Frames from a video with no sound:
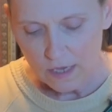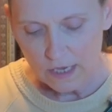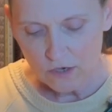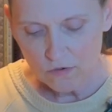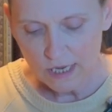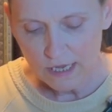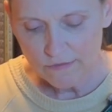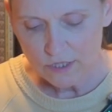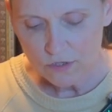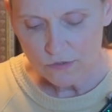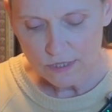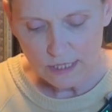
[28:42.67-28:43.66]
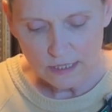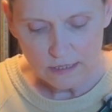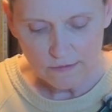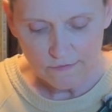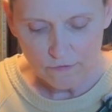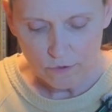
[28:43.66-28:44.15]
I don't have to use any
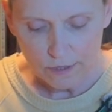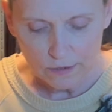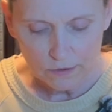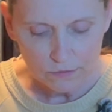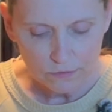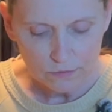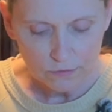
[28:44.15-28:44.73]
tin foil.